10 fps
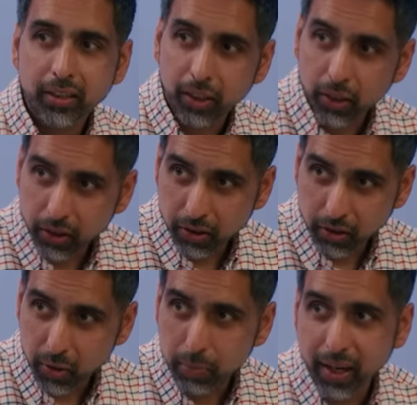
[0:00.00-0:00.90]
to learn at their
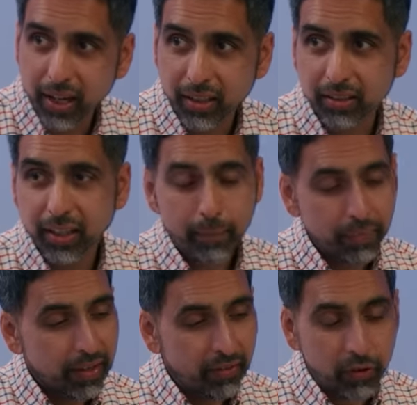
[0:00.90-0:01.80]
own pace.
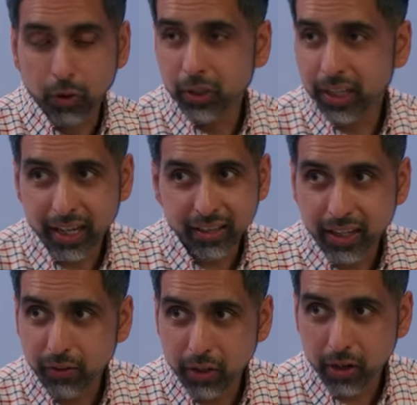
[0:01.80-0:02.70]
If you only got a
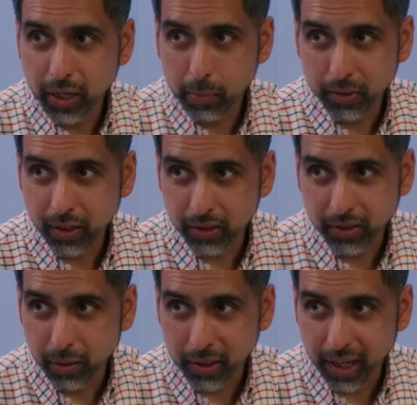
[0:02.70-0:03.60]
70 or 80% on
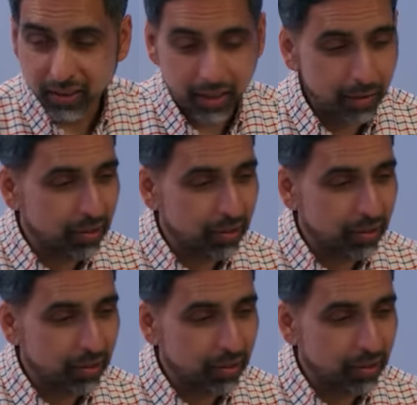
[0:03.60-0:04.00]
some concept,